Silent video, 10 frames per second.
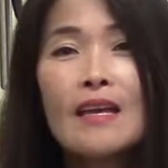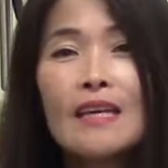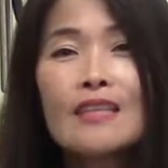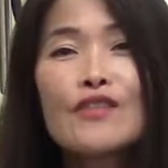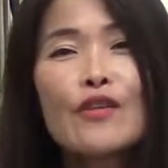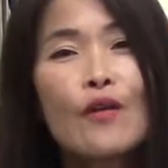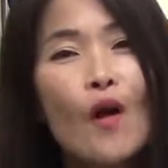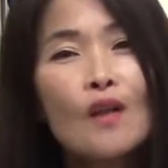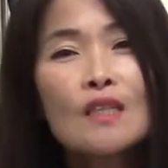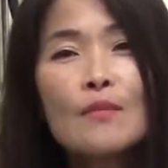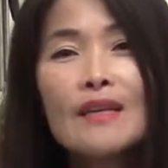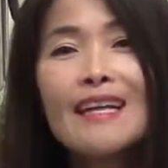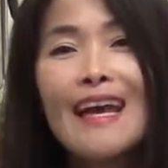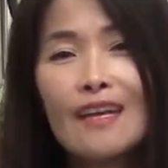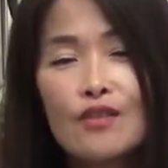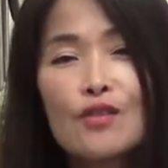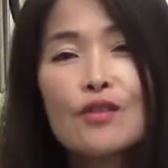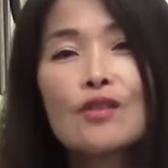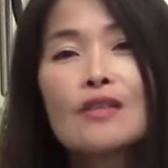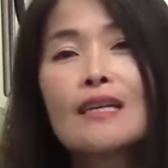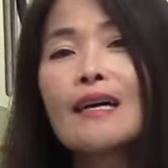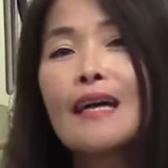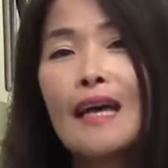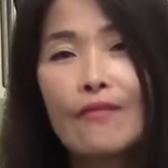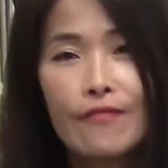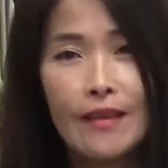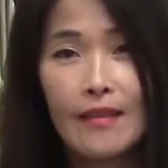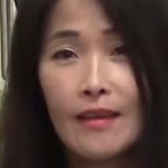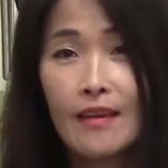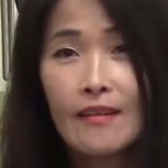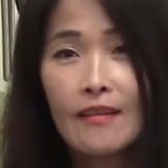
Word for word: It's their ultimate answer to everything